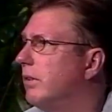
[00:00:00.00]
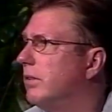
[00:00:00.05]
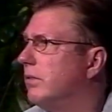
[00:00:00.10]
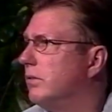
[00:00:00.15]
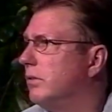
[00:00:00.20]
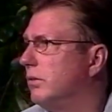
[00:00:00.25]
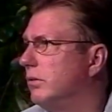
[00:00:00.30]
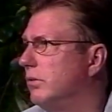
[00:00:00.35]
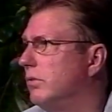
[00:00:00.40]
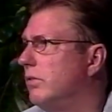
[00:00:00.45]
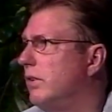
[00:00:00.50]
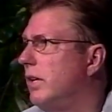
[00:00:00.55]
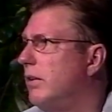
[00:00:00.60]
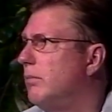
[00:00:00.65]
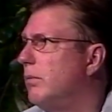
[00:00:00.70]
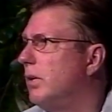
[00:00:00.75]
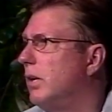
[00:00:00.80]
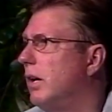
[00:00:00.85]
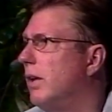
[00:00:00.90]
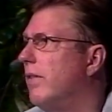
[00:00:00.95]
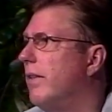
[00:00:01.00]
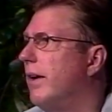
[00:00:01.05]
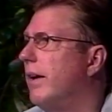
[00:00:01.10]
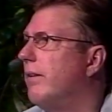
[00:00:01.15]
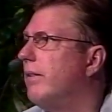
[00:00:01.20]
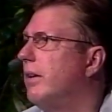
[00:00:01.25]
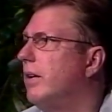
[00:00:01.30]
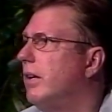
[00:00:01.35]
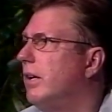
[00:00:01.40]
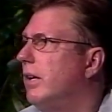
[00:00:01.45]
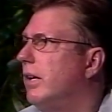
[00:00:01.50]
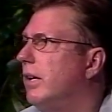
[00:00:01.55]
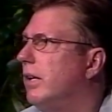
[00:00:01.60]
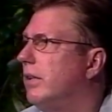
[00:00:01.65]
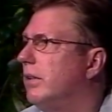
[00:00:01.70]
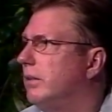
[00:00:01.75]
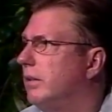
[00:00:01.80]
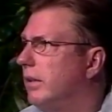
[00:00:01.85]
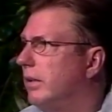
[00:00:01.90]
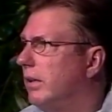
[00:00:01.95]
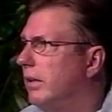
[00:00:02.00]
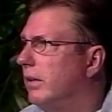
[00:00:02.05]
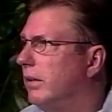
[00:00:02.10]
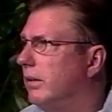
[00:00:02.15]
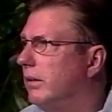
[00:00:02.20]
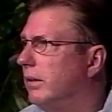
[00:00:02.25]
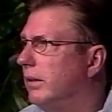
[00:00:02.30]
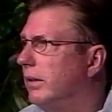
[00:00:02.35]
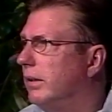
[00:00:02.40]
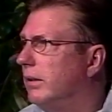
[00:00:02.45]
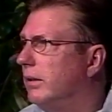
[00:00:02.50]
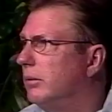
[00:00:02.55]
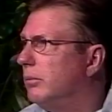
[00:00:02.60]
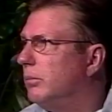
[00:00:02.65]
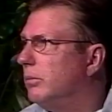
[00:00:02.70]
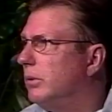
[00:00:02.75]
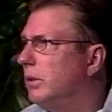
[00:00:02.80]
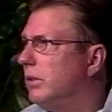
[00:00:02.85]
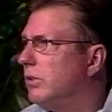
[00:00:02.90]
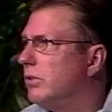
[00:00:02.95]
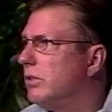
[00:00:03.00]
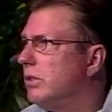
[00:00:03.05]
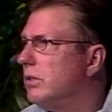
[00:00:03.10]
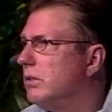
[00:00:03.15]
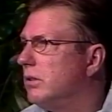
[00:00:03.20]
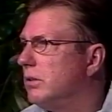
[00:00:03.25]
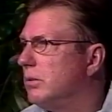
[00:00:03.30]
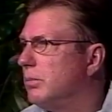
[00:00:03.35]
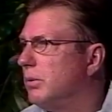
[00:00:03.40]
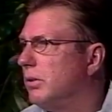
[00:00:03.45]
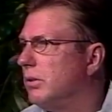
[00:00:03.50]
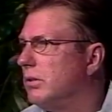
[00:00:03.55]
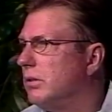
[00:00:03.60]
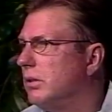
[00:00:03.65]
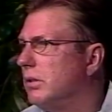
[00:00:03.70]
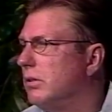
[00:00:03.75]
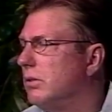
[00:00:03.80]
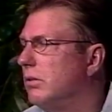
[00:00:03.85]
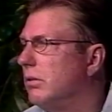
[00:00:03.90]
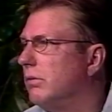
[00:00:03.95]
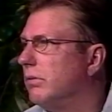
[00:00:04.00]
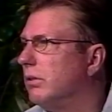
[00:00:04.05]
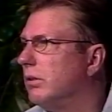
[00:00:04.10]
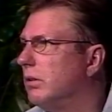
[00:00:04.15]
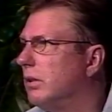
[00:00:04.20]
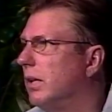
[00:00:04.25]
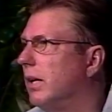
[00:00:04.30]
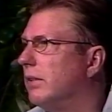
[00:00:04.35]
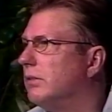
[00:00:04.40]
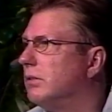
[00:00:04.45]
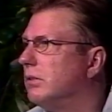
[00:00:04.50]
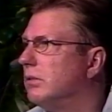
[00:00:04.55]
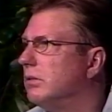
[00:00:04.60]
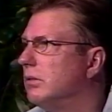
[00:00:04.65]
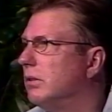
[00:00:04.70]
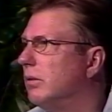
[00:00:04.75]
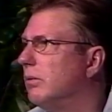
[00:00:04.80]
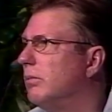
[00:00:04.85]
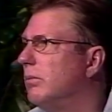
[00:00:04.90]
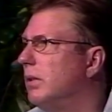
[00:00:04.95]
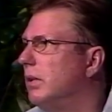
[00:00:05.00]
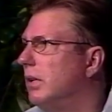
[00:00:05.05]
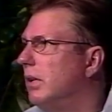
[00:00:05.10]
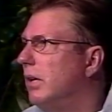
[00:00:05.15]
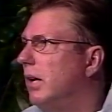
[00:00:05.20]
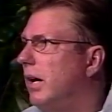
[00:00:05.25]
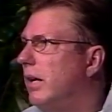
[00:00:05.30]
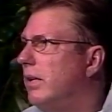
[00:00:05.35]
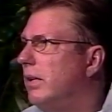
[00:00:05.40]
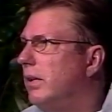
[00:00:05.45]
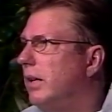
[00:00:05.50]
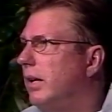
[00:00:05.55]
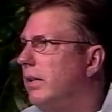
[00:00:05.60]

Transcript: a certain segment on that. Really? And, uh, uh and she's experienced it in two of her classes. So yeah.